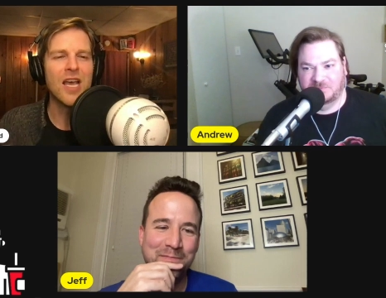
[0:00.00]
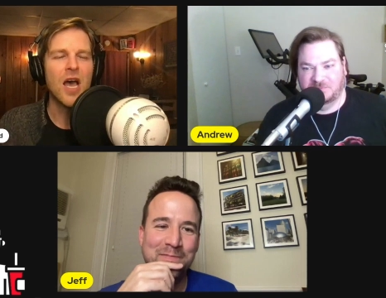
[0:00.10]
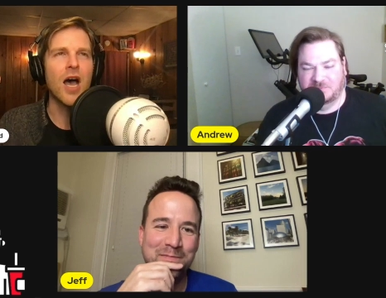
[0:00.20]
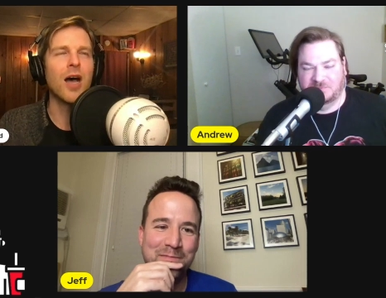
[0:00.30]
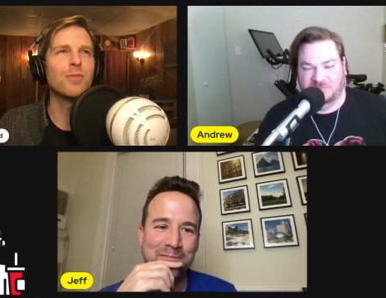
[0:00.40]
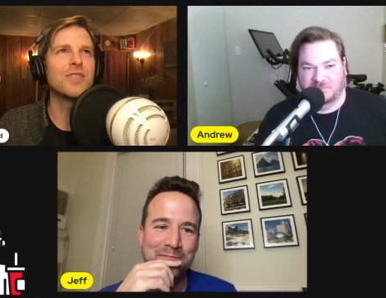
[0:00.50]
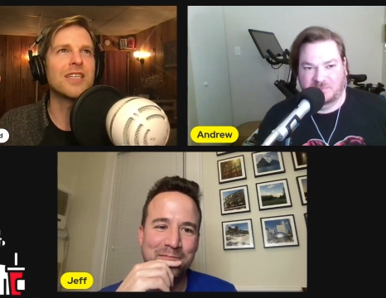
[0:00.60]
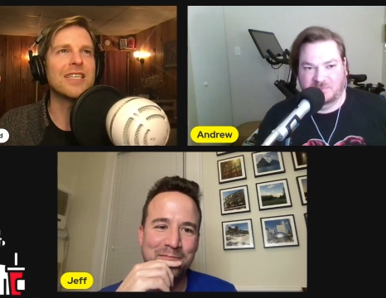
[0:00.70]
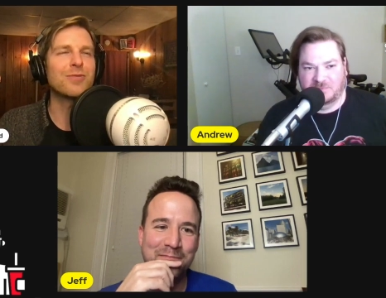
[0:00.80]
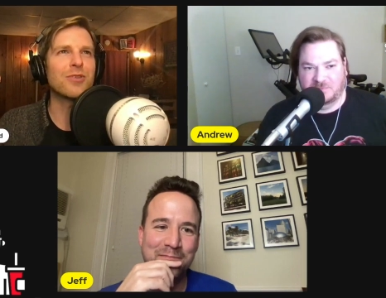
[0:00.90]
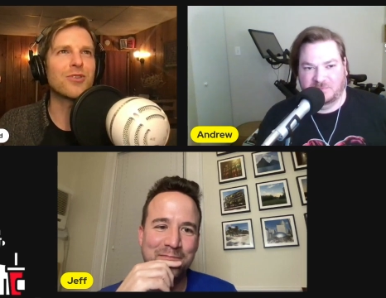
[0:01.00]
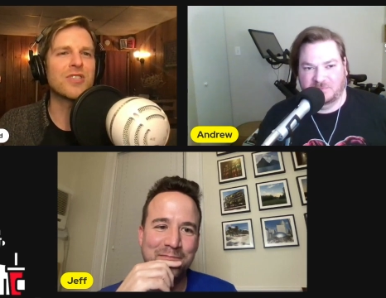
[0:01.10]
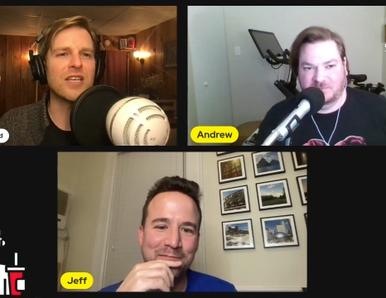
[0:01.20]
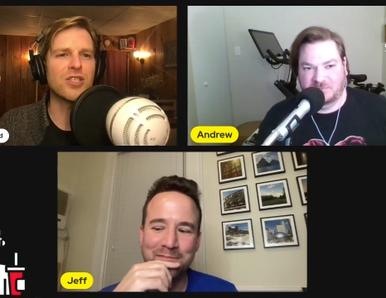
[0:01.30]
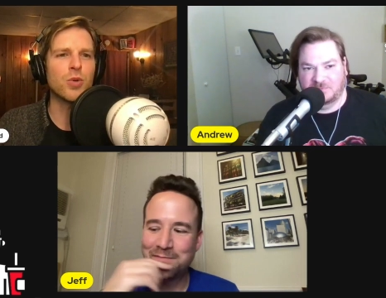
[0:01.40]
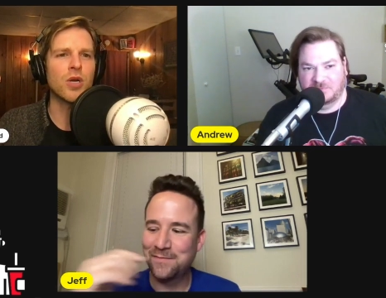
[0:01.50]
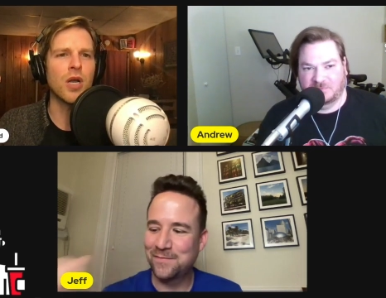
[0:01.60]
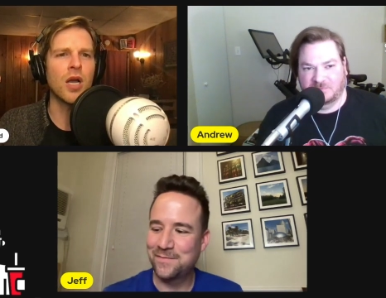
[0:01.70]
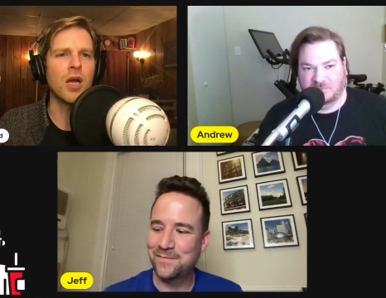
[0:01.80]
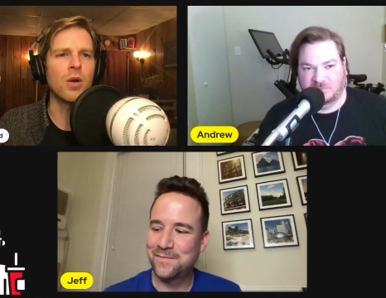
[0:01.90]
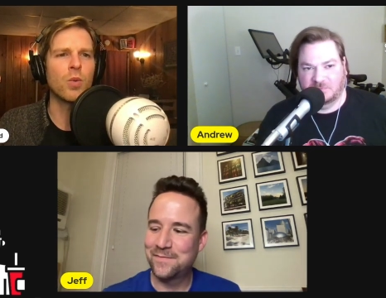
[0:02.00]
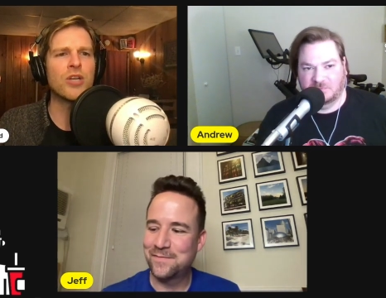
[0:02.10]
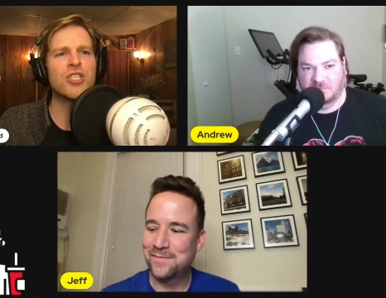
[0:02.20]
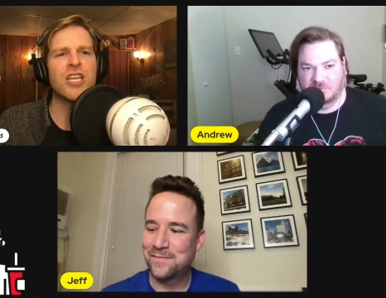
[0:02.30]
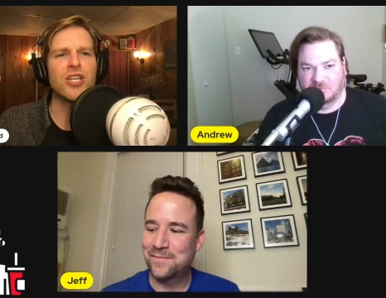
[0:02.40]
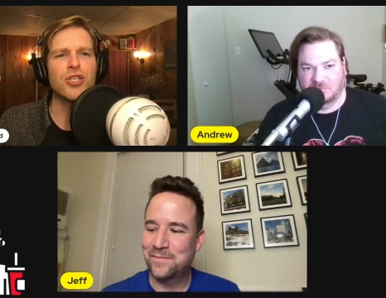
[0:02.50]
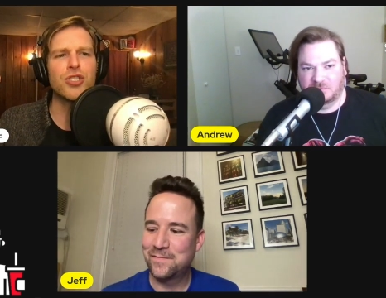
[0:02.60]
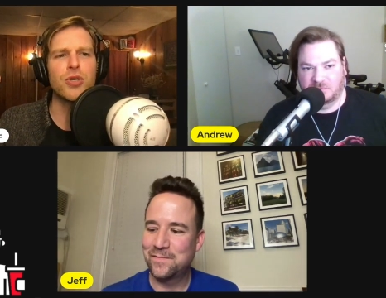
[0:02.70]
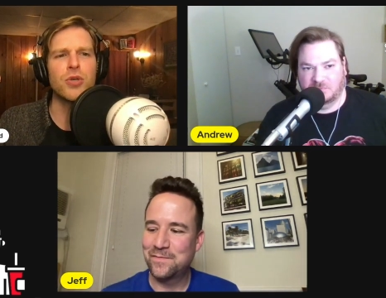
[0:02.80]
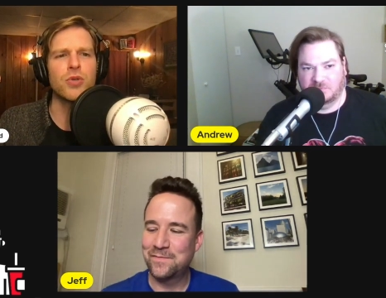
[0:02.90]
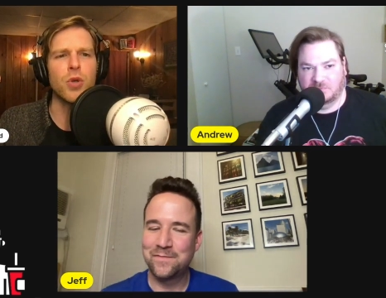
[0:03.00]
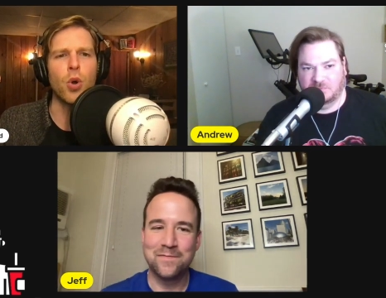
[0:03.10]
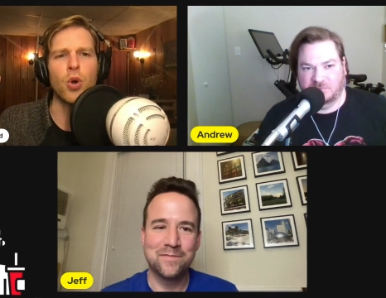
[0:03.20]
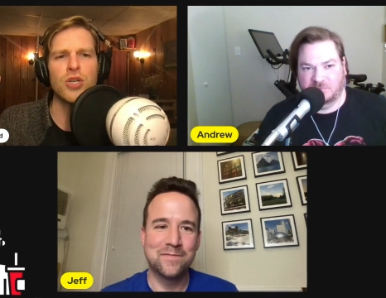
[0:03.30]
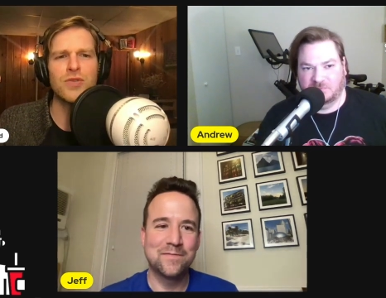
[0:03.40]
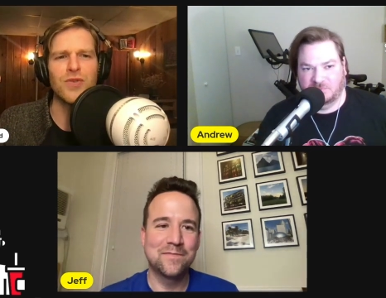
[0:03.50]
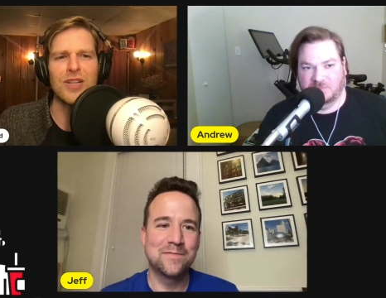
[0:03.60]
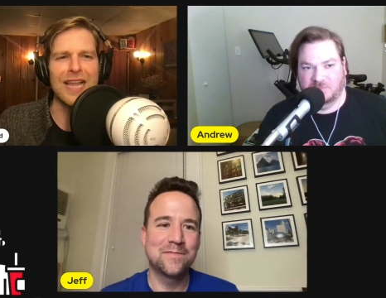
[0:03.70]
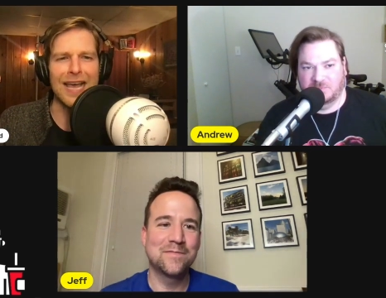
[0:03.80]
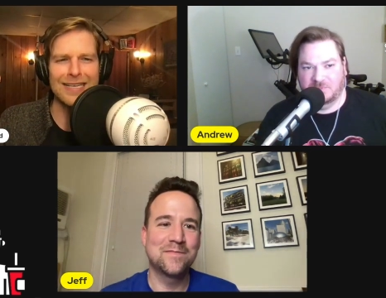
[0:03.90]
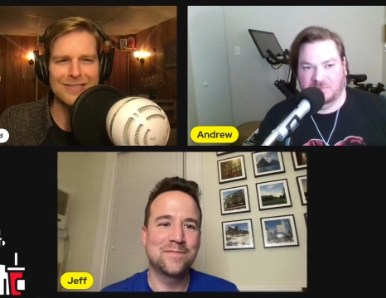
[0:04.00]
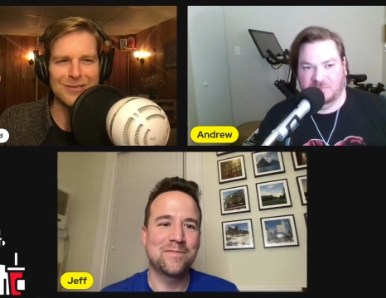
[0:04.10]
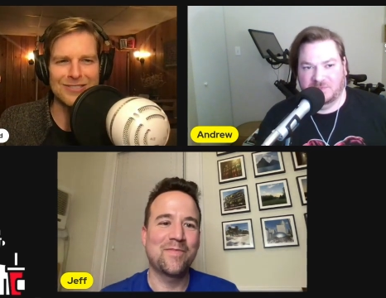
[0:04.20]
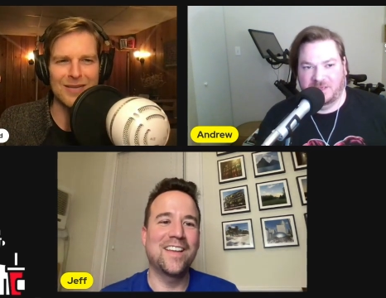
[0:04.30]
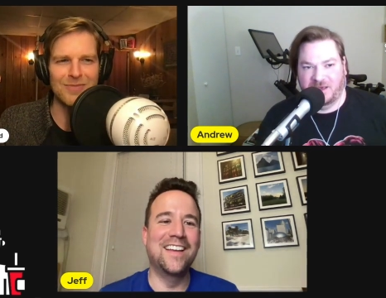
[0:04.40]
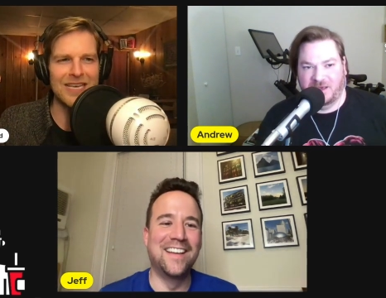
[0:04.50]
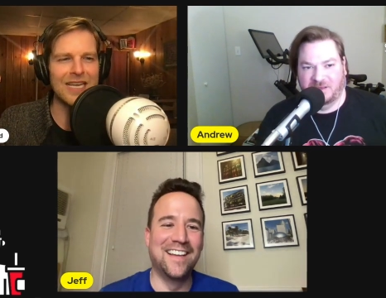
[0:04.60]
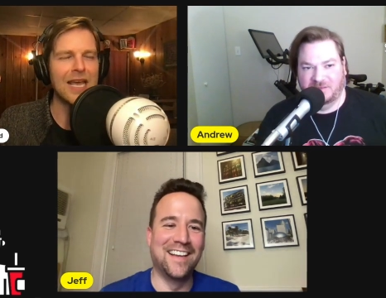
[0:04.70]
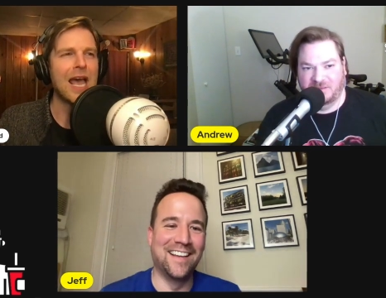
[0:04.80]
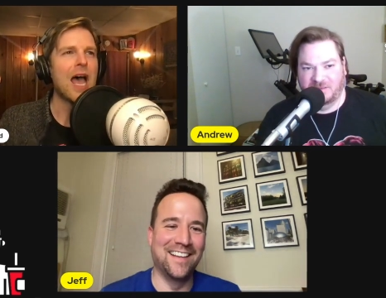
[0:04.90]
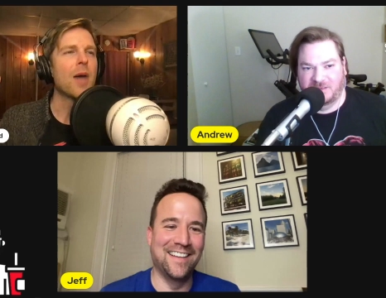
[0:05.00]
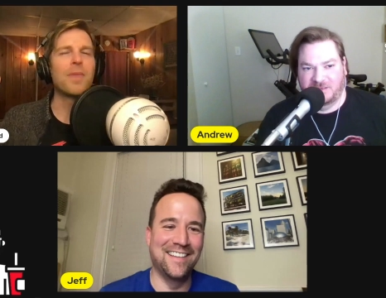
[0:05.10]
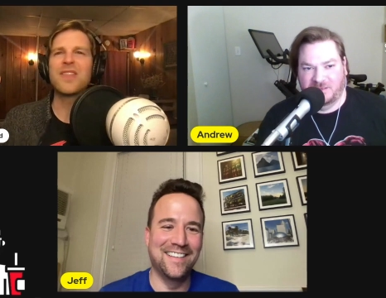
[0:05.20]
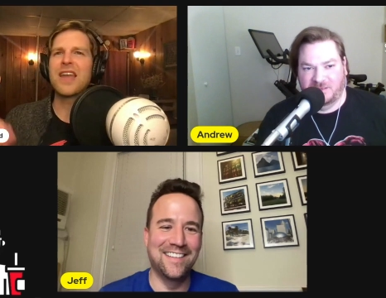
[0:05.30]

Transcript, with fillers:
Speaker 1: um, denise richards says to her uh, where'd you get your shoes horse for less or something yeah. but then